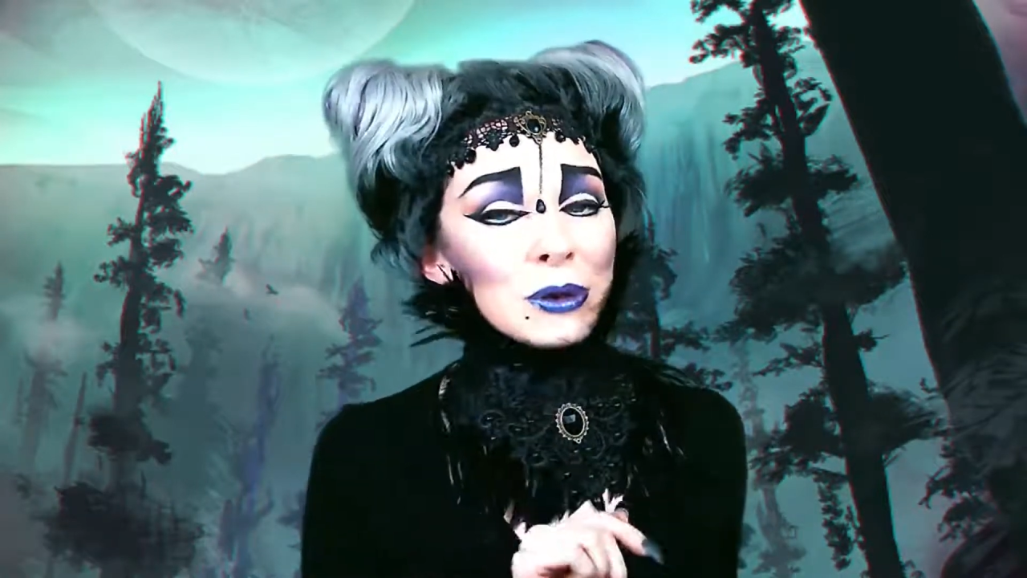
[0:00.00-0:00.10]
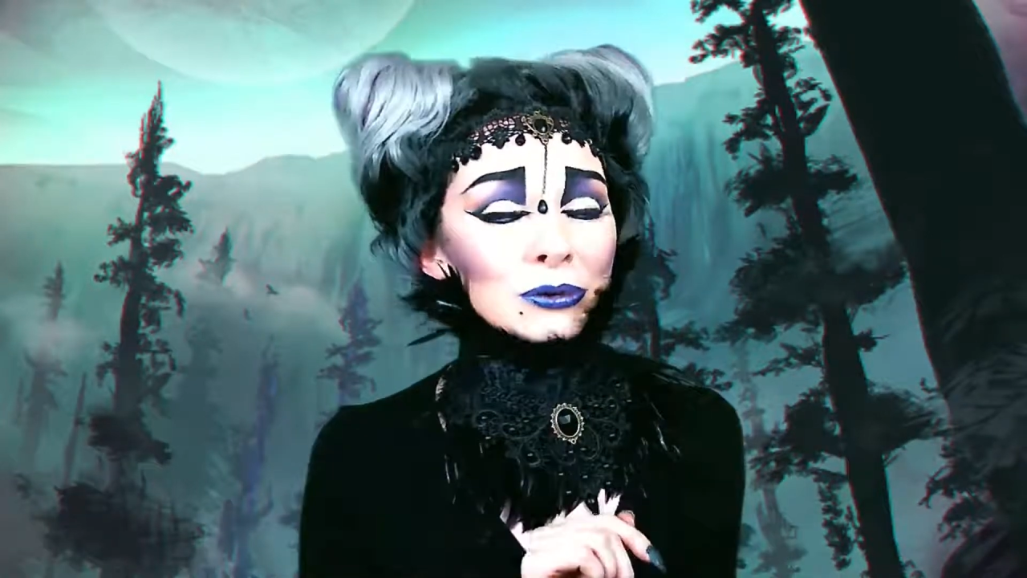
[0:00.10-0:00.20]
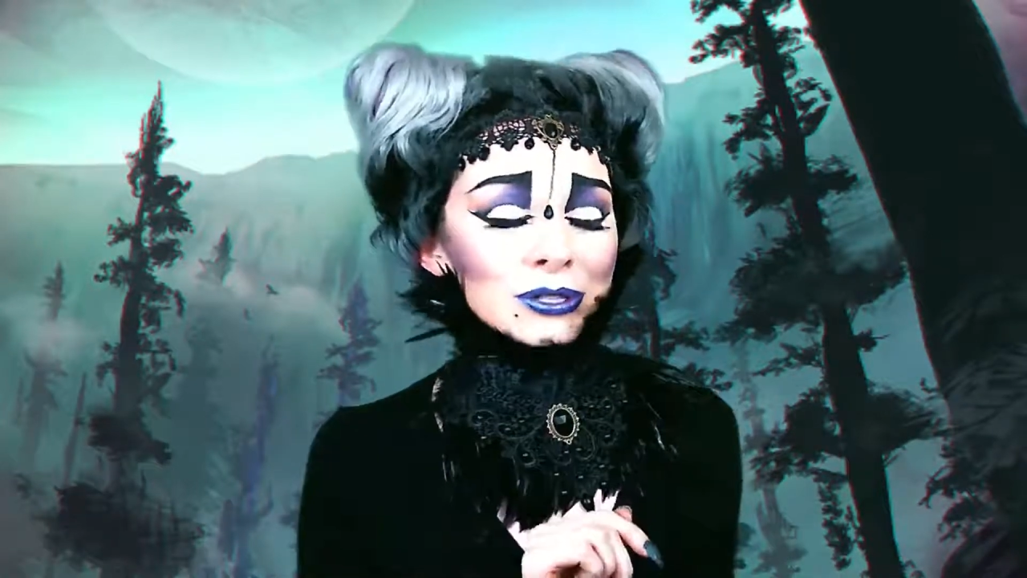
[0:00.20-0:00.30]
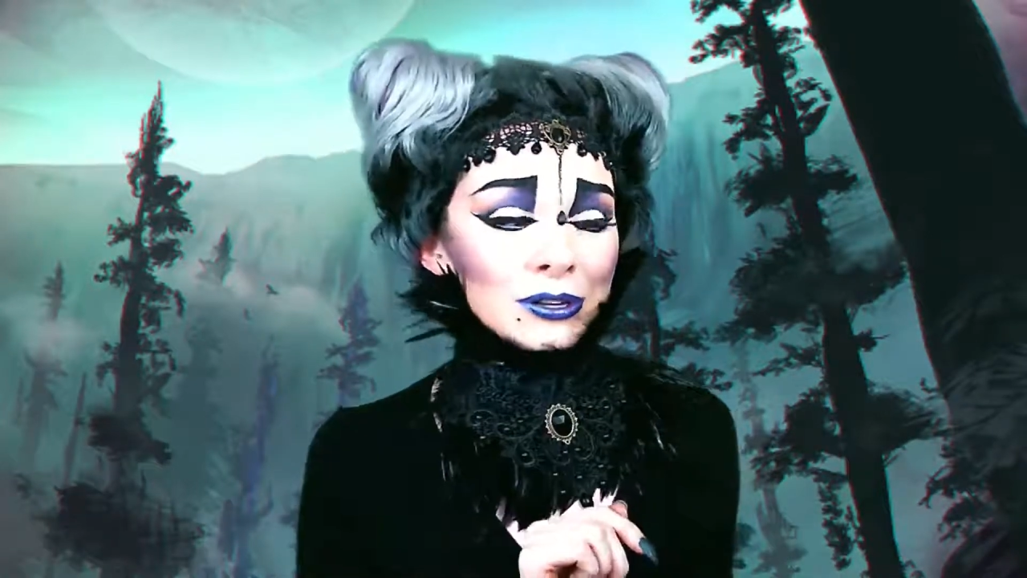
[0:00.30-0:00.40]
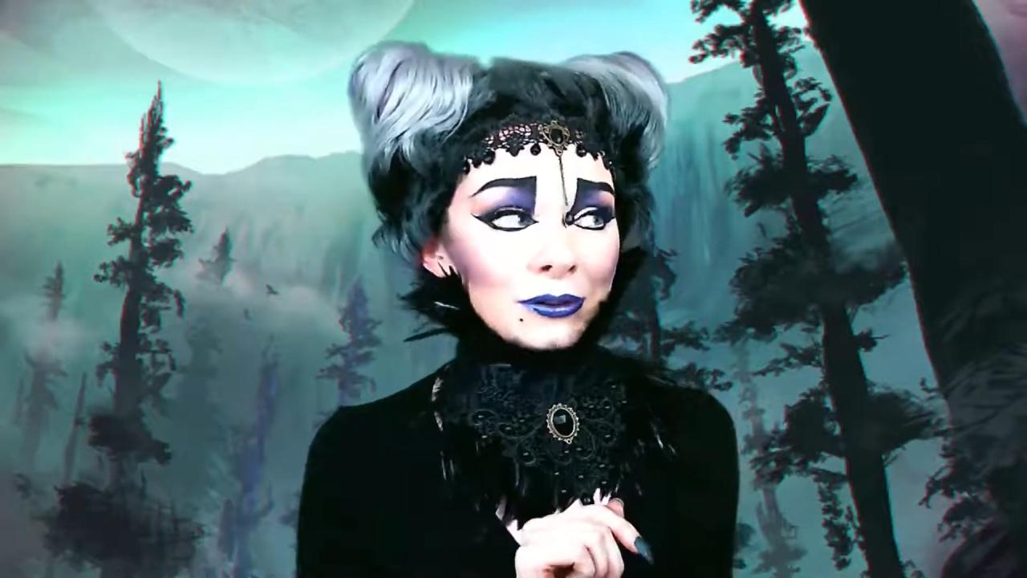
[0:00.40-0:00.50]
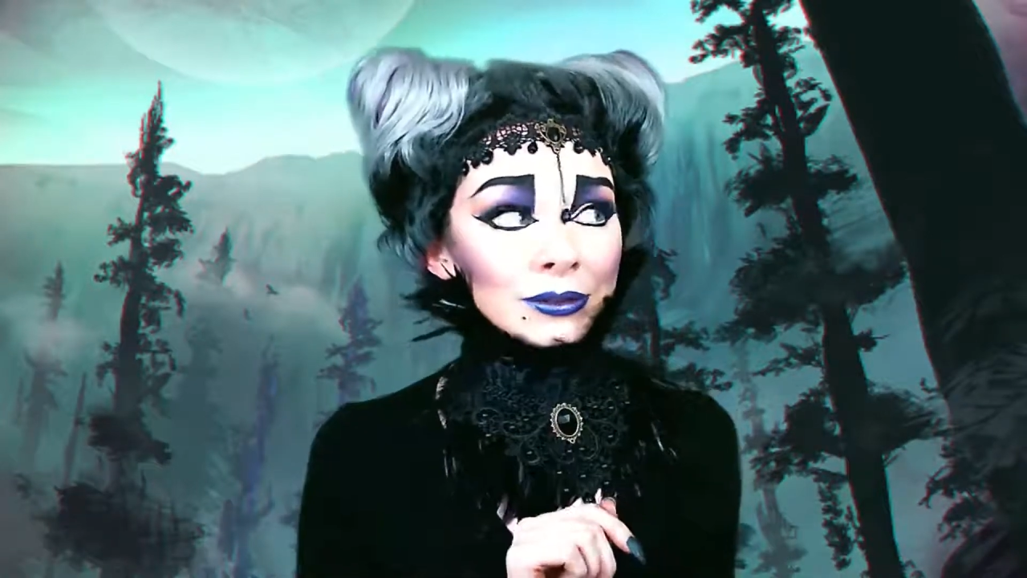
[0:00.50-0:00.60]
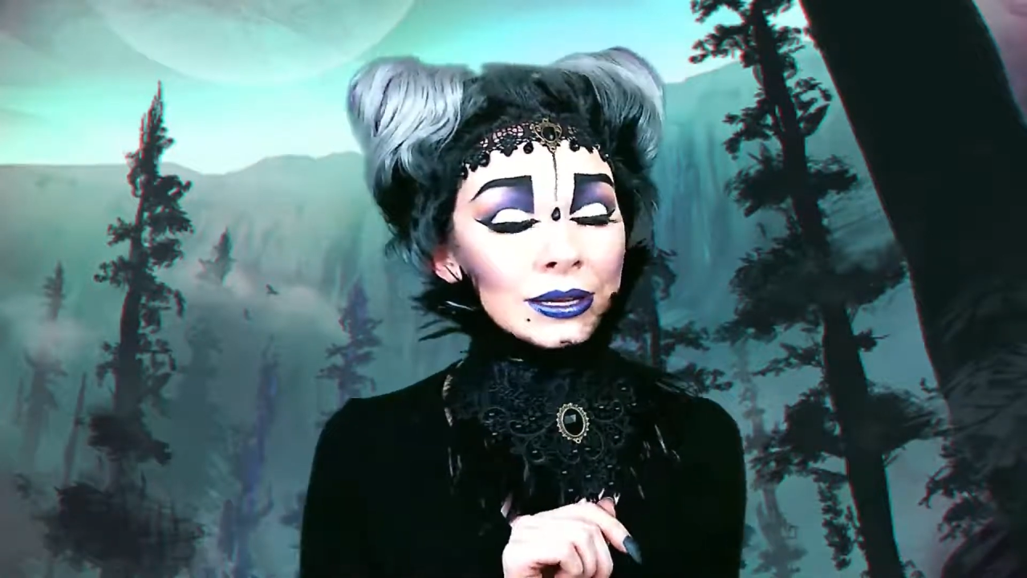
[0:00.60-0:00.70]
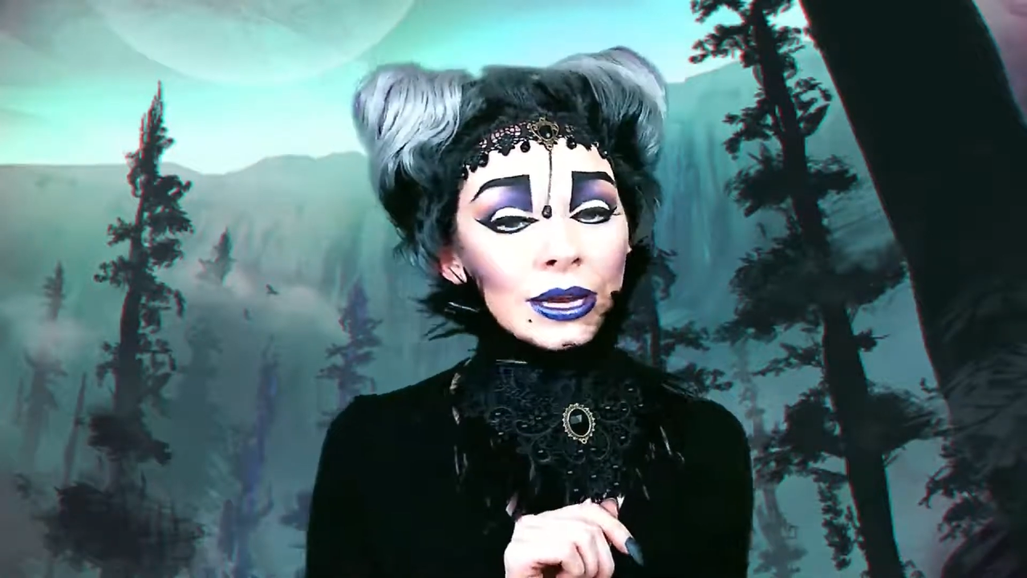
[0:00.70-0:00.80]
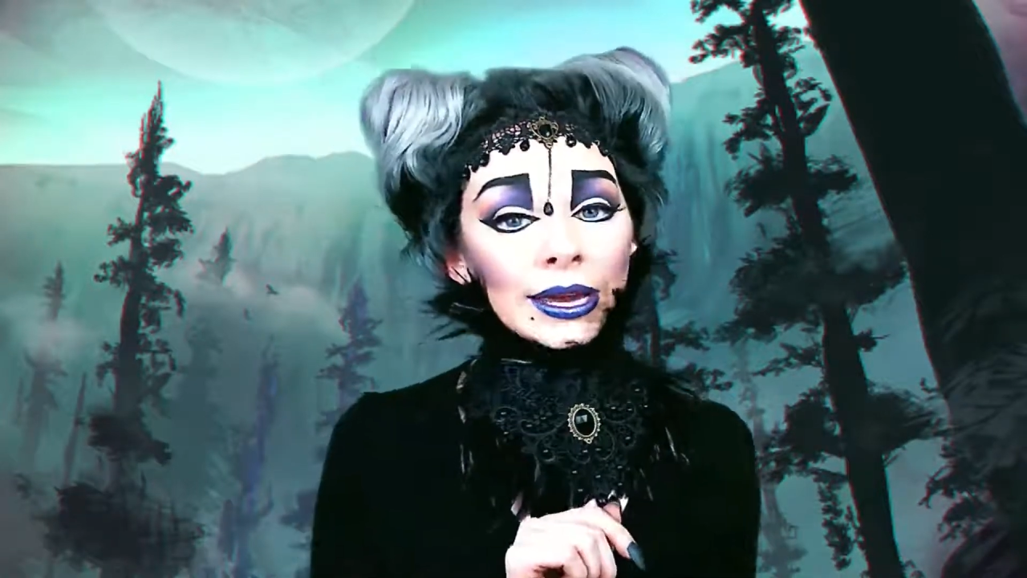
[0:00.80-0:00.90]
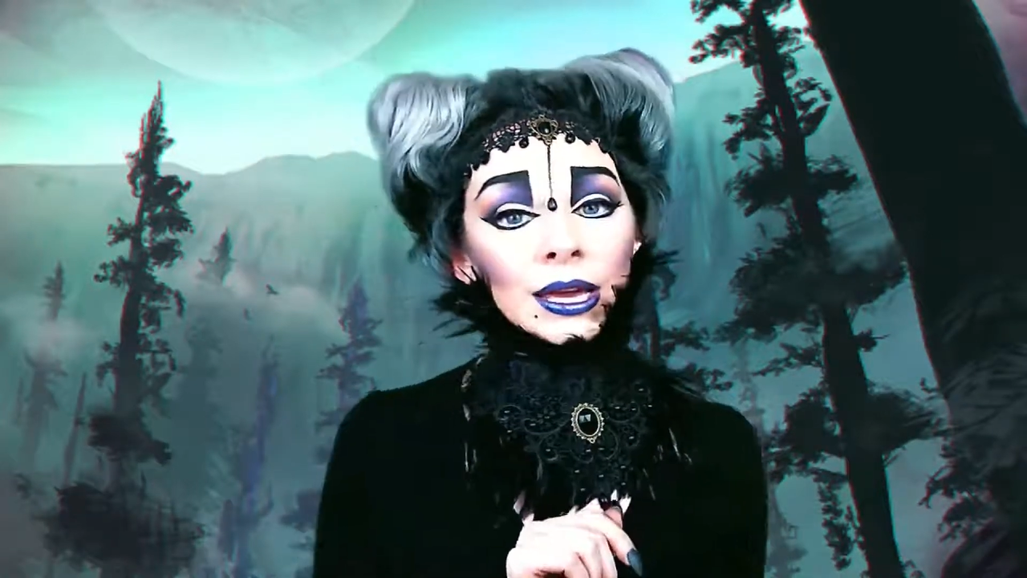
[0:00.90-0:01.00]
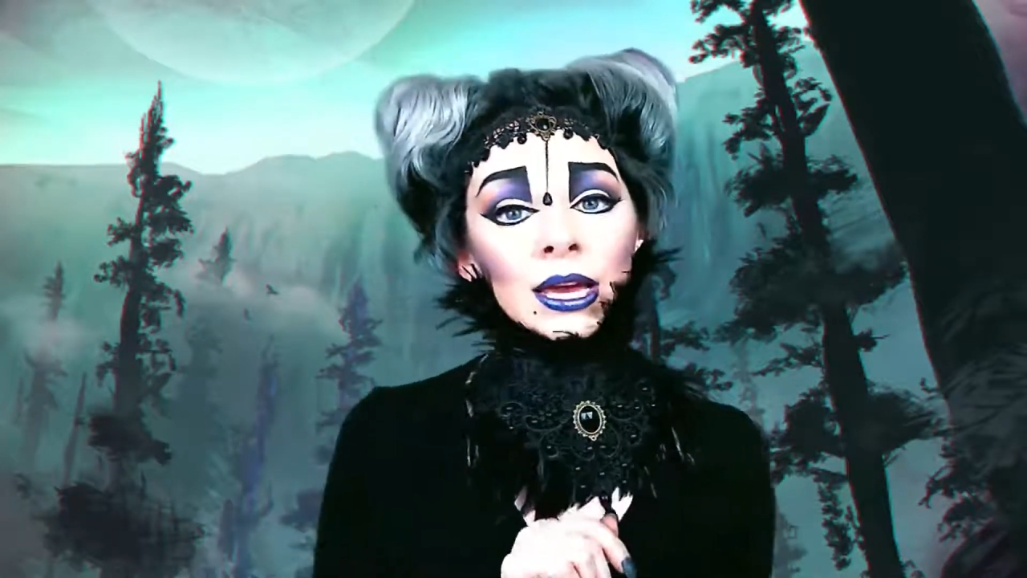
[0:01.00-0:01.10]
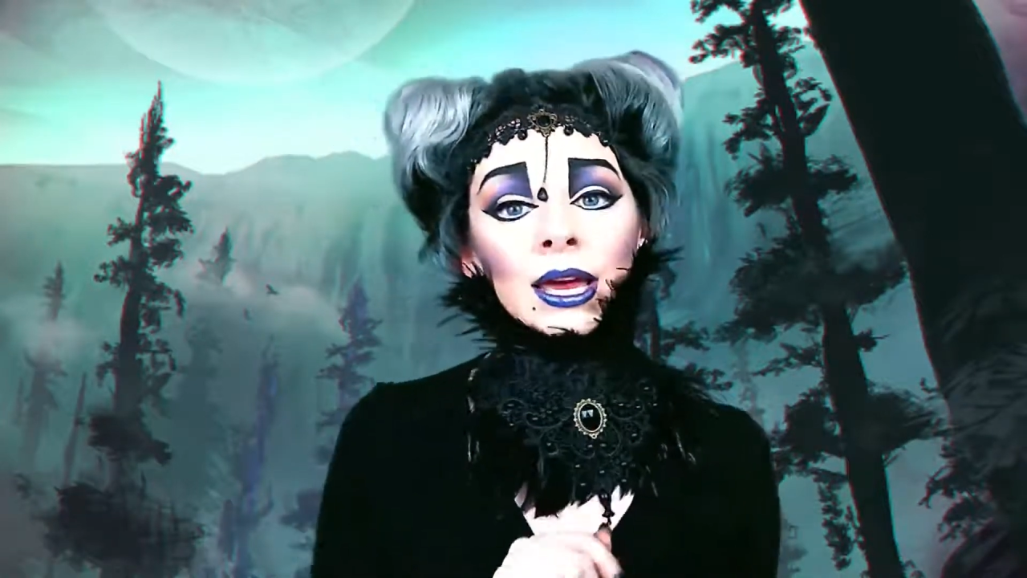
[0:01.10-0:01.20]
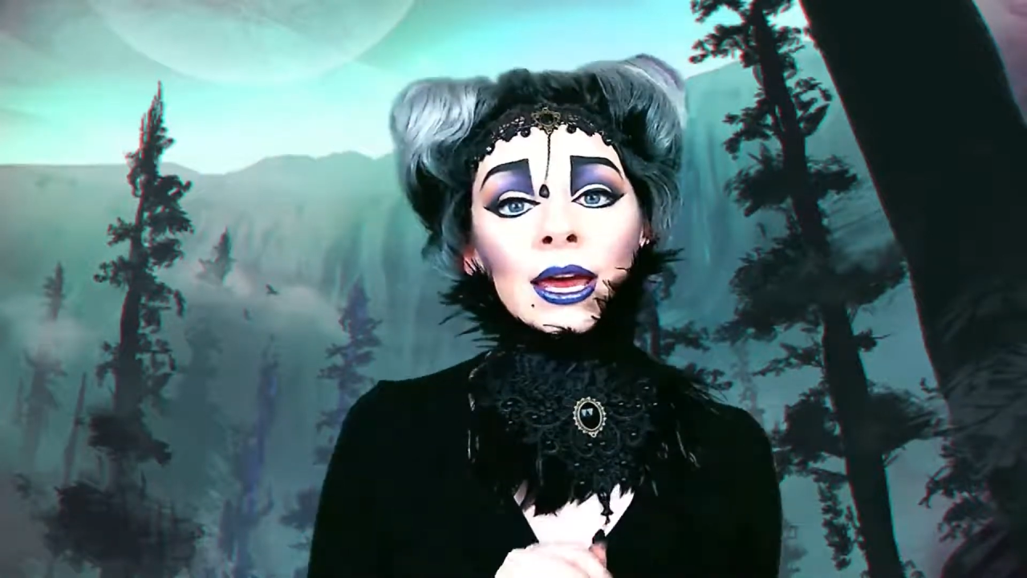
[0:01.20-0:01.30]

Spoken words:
most certainly.